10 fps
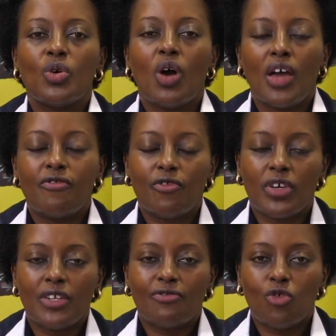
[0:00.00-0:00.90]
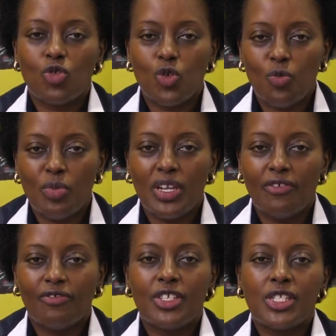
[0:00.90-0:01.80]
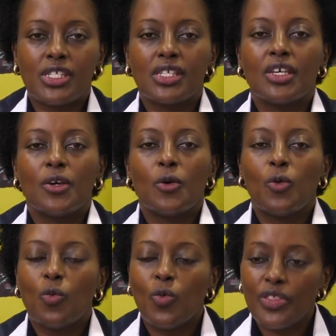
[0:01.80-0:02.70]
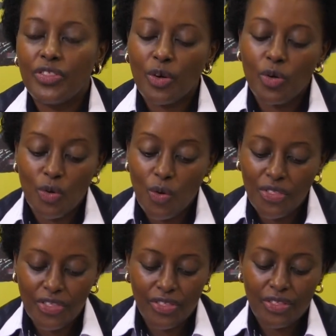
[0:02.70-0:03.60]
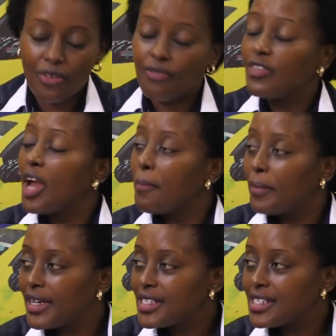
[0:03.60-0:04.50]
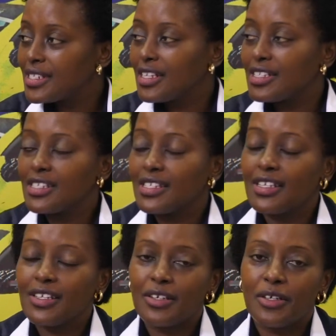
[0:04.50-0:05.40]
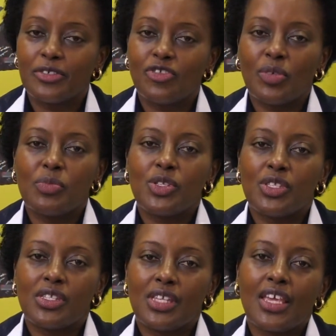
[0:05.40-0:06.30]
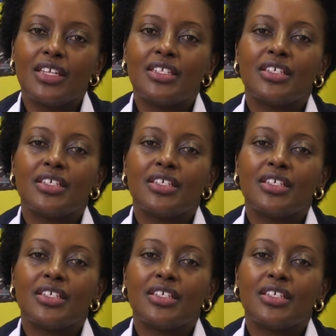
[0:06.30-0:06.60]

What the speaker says: advocate for new benefits, with the growth of numbers, as James said,